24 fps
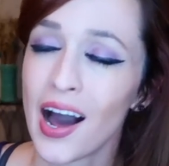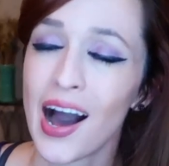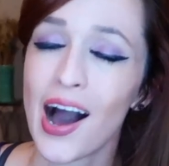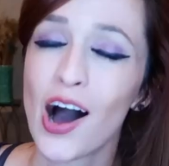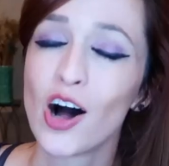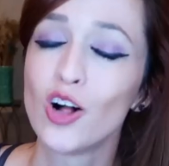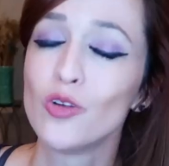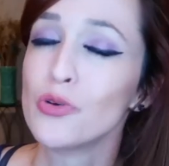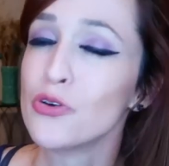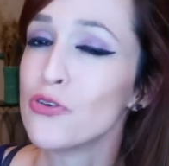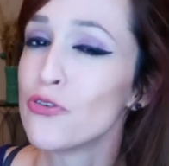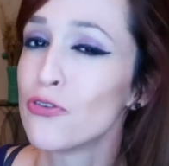
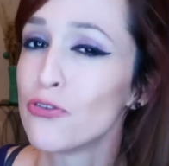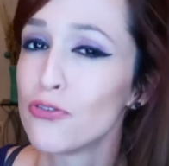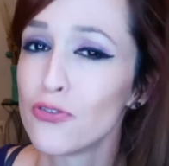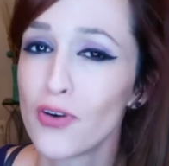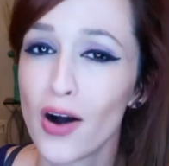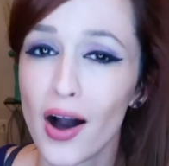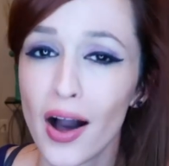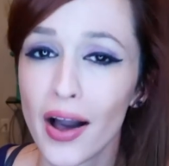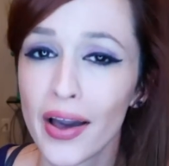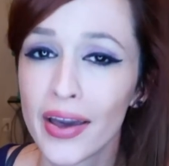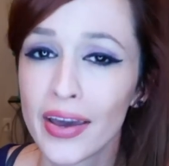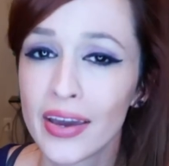I'll be
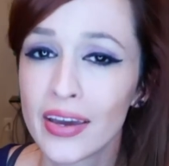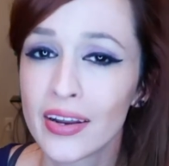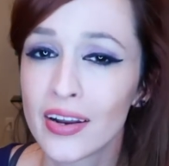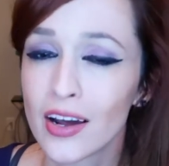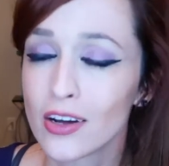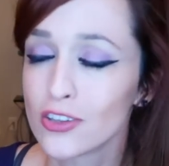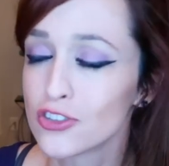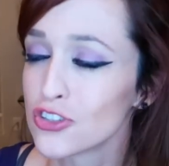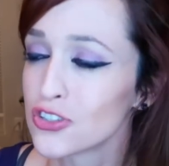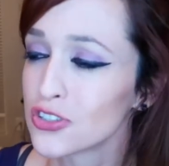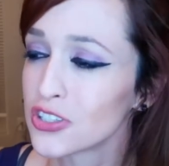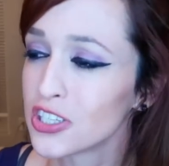fine,
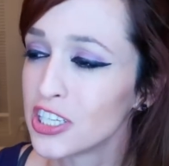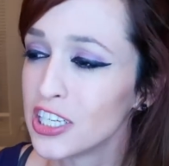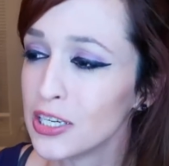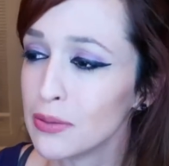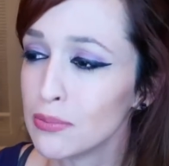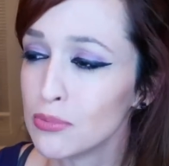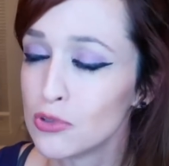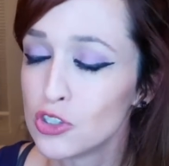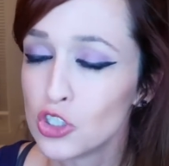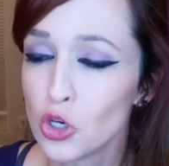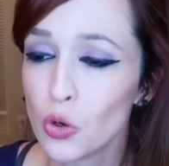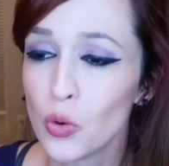I'll just
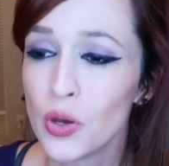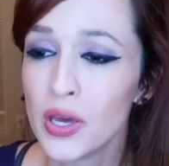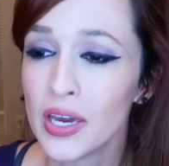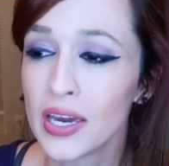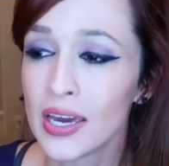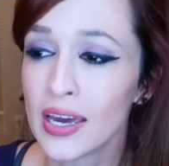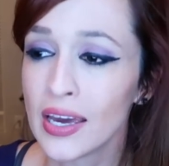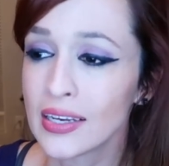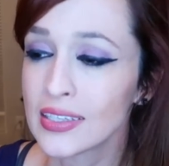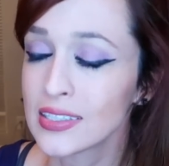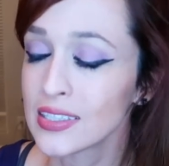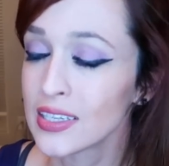keep doing
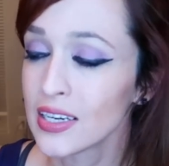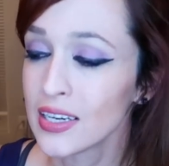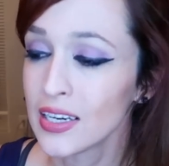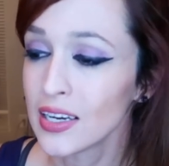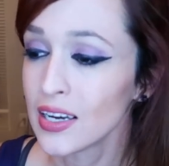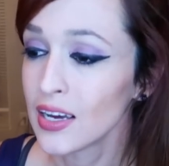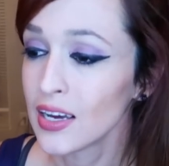it.